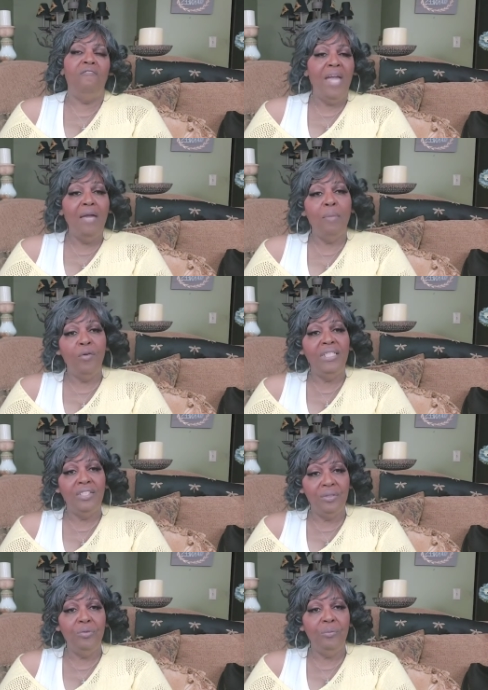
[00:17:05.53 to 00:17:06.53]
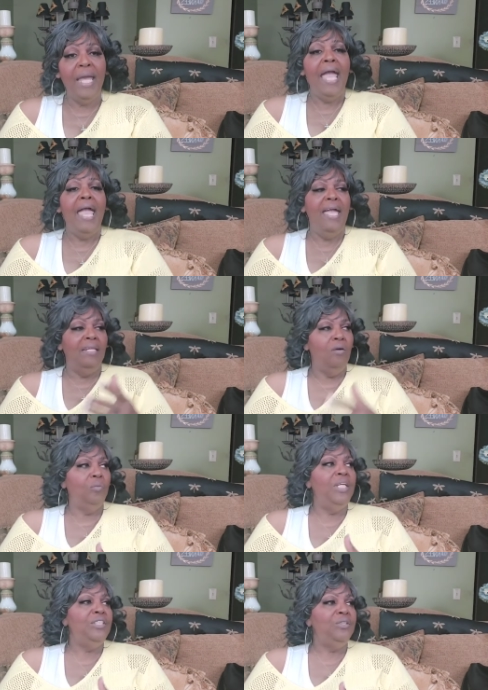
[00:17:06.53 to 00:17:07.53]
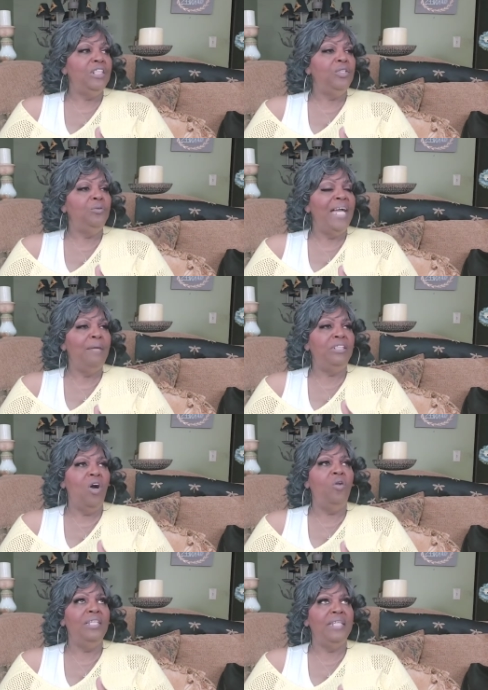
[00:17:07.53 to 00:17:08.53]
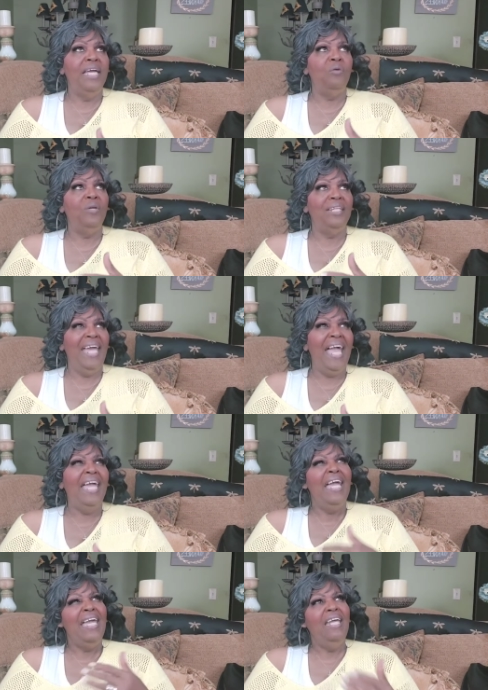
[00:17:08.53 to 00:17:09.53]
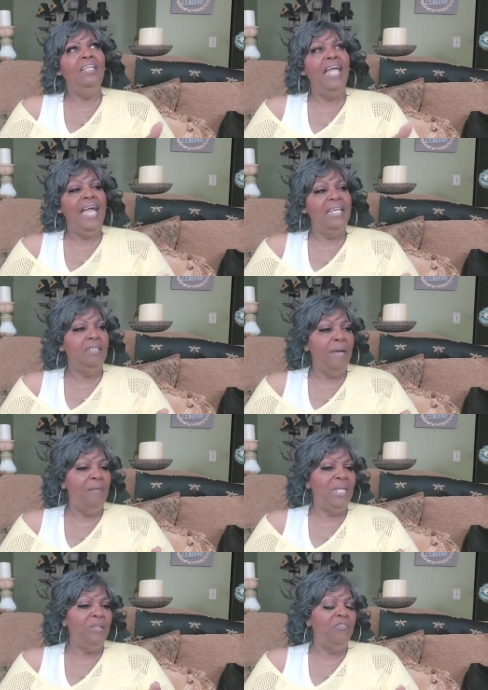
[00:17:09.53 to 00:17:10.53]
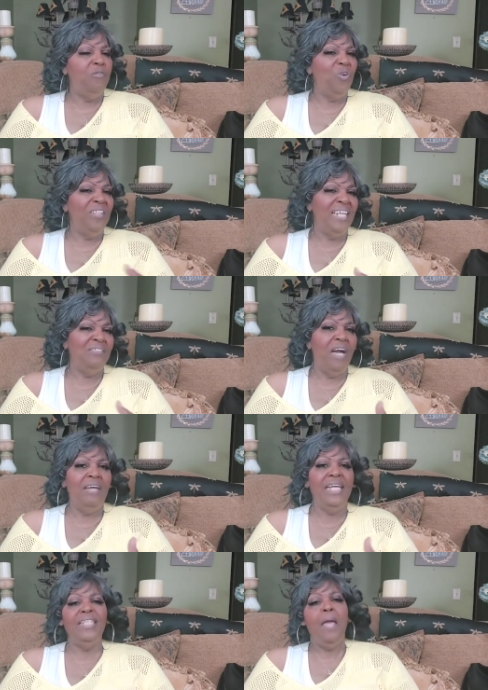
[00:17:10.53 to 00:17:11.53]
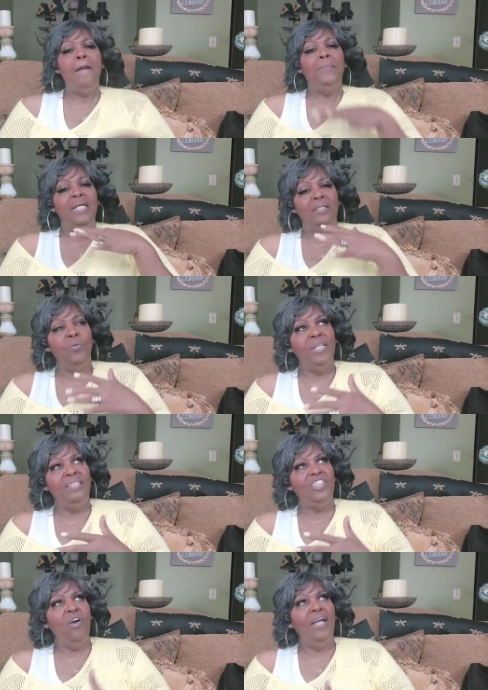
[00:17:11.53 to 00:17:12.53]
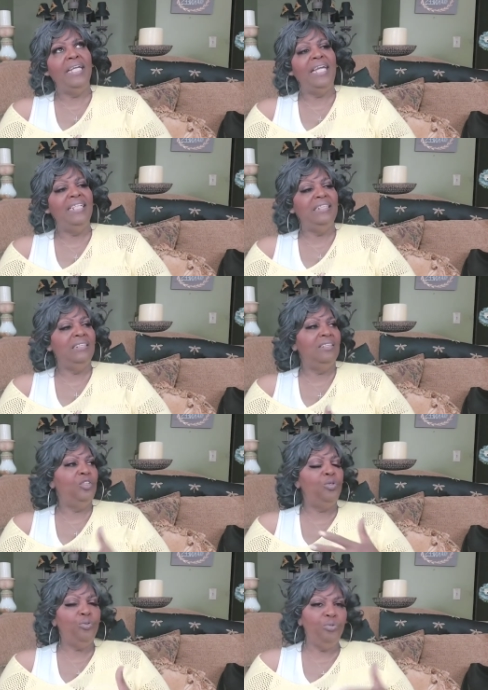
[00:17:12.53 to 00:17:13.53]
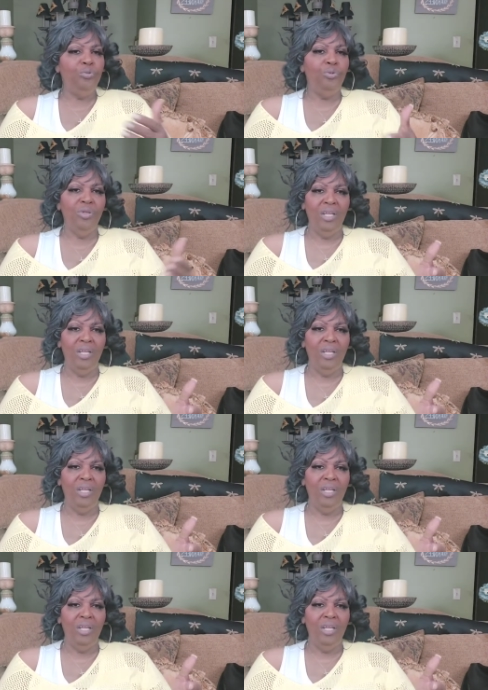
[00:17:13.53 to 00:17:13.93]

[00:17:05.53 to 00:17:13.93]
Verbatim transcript: fat burning soup, and we usually do that. But the only thing with that, it'll last about maybe 4 days, 5 days. But when it start getting too,